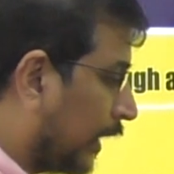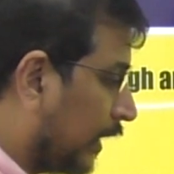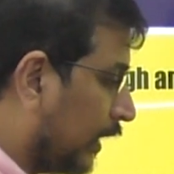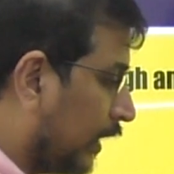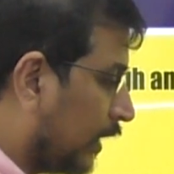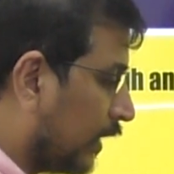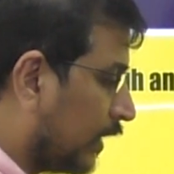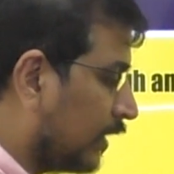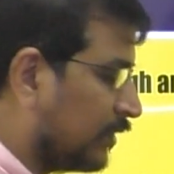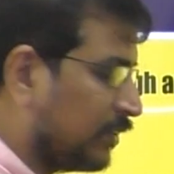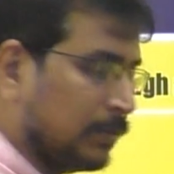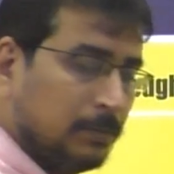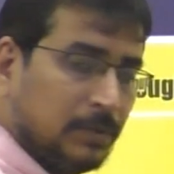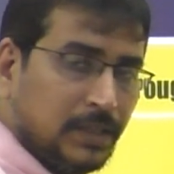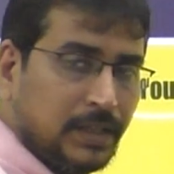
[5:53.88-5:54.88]
an integral
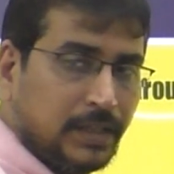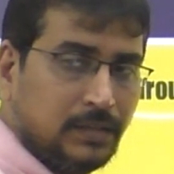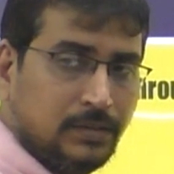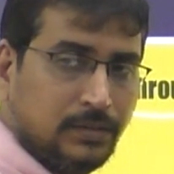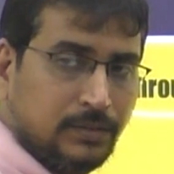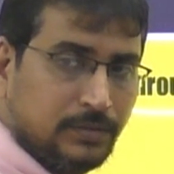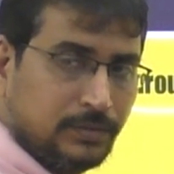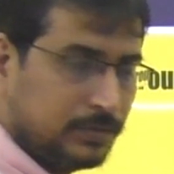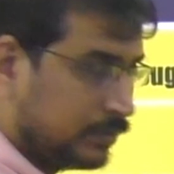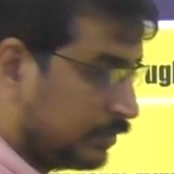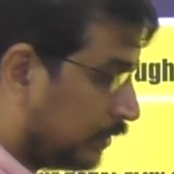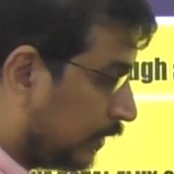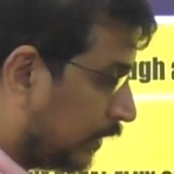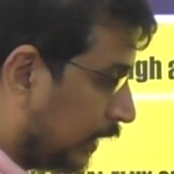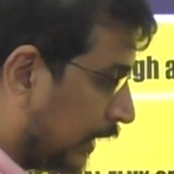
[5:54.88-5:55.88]
symbol like this
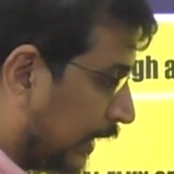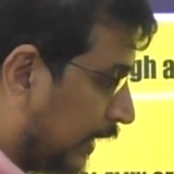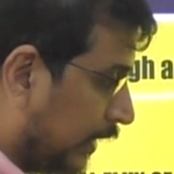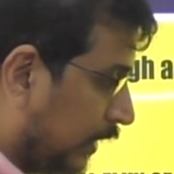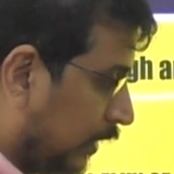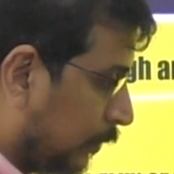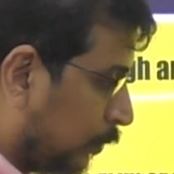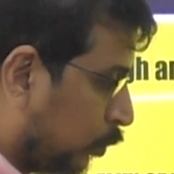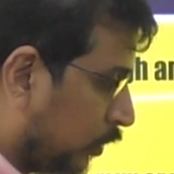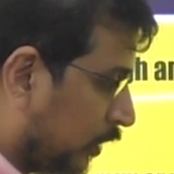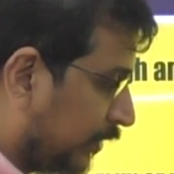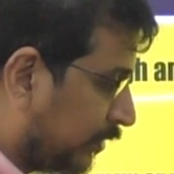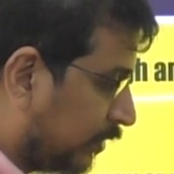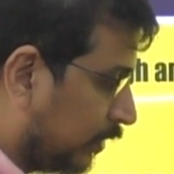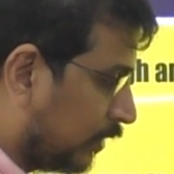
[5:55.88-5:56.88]
and put
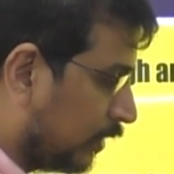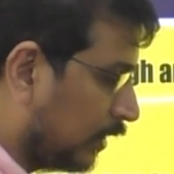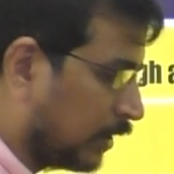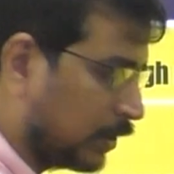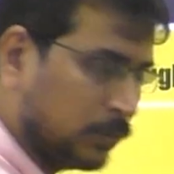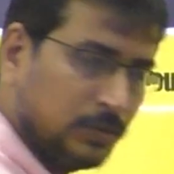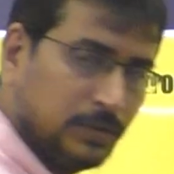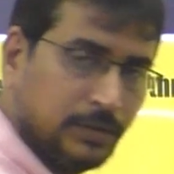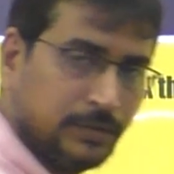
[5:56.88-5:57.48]
a circle around